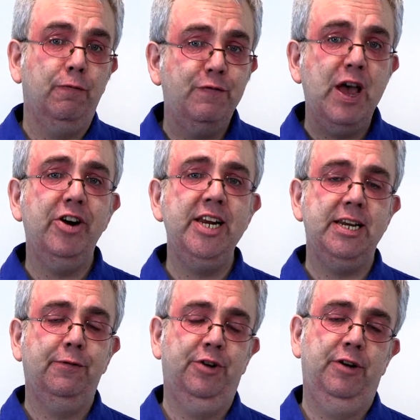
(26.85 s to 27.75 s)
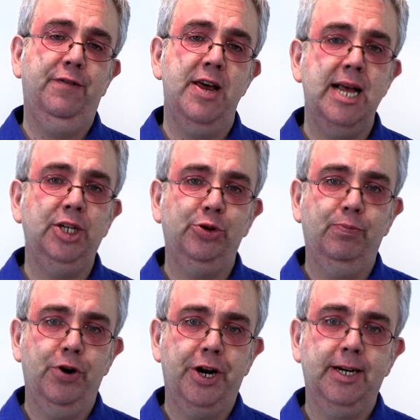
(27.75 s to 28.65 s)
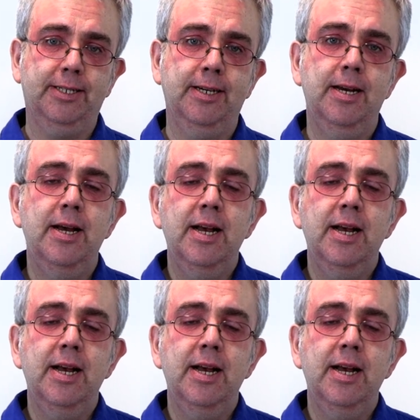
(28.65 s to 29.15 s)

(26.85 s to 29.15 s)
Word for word: very different financial products.